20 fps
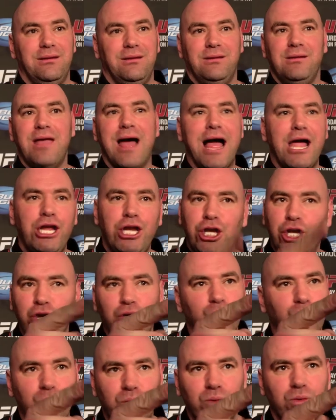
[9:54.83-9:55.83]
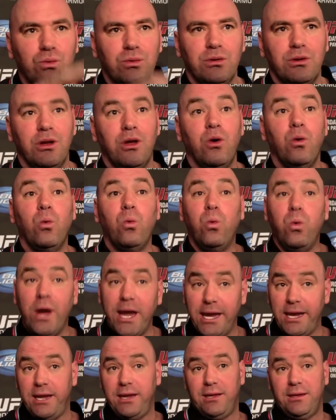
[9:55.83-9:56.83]
Not you.
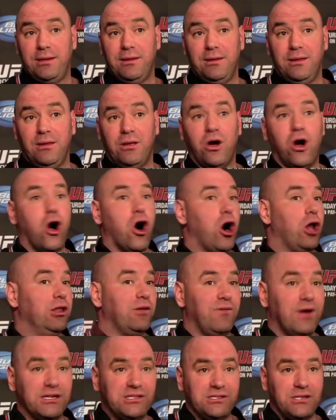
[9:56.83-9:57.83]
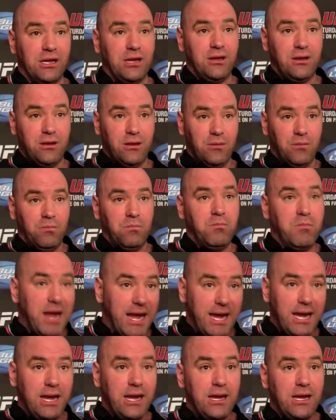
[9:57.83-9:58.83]
We, all of us,
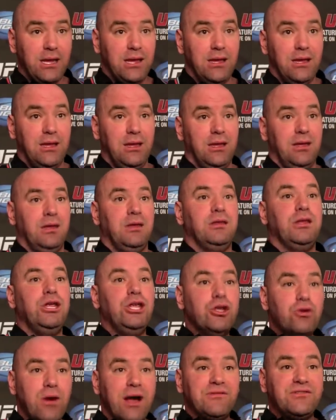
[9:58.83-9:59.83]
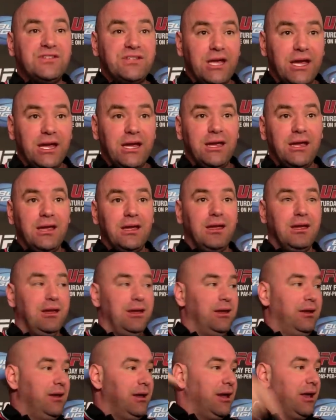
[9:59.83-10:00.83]
me, the UFC,
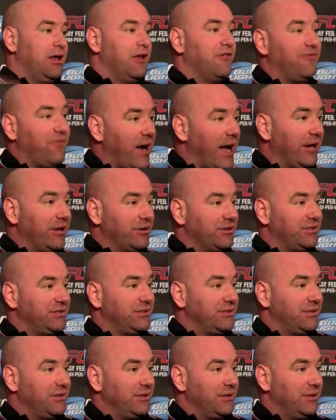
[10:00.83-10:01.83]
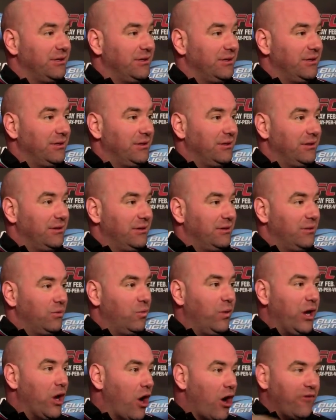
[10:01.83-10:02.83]
and the fighters,
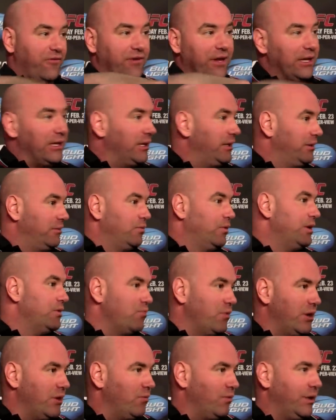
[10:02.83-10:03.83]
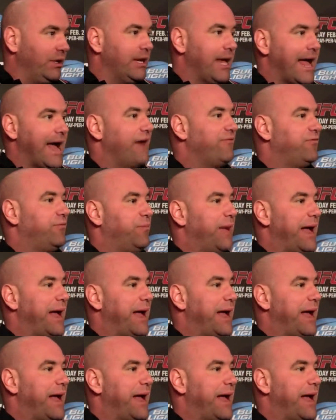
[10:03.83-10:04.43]
We all feel it. When you have a